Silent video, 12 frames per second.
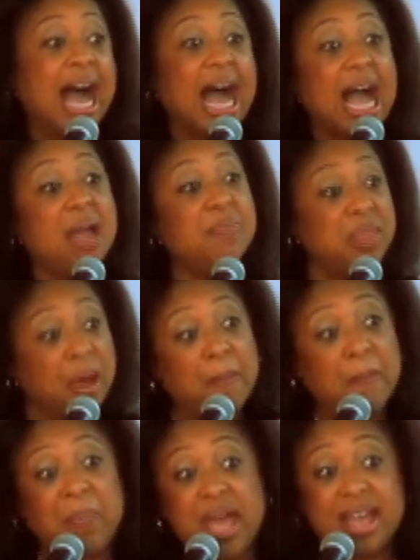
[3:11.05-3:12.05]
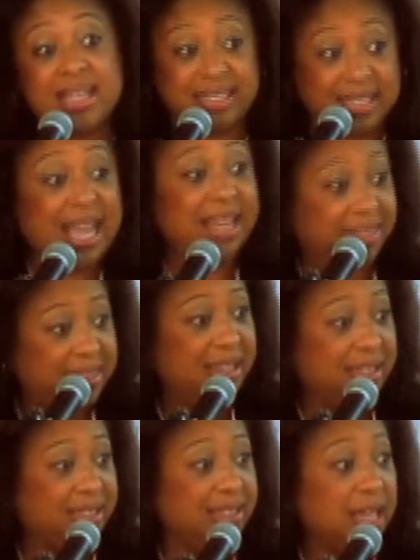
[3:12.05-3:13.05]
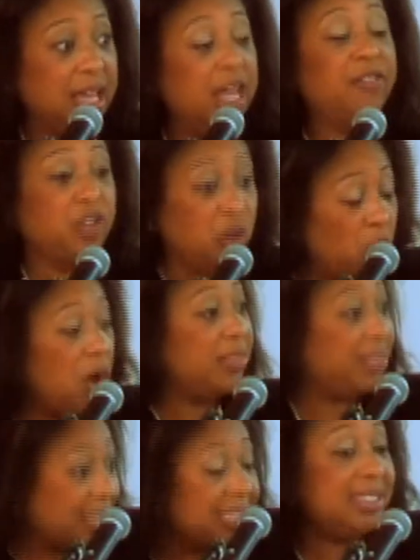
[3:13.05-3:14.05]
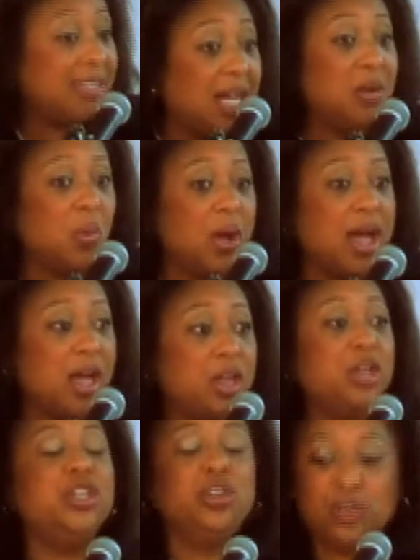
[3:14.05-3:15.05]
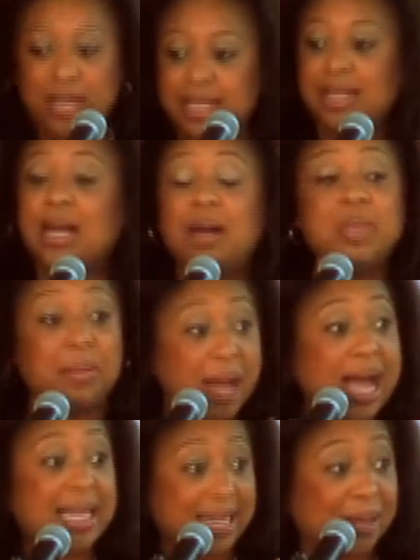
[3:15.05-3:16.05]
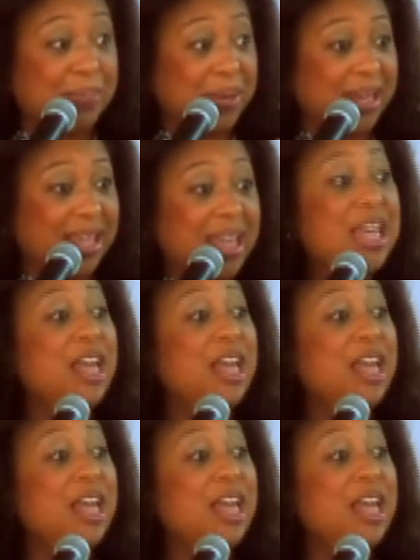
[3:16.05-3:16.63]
I'm the best at this. If you want this done well, you need to come to my company.